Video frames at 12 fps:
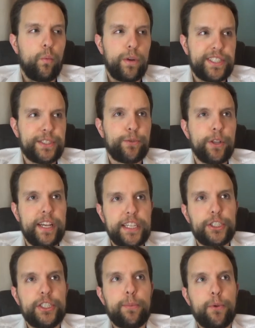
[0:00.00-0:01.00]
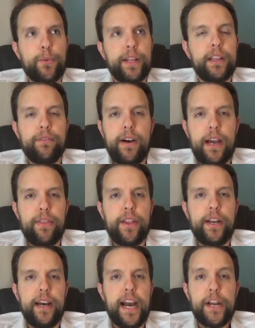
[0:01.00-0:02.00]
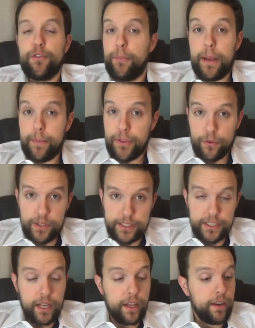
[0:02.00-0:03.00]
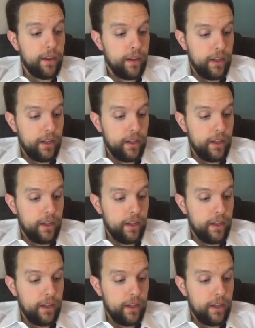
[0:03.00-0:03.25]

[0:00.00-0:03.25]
what's the relationship between Leviathan and Hydra? Maybe there is none.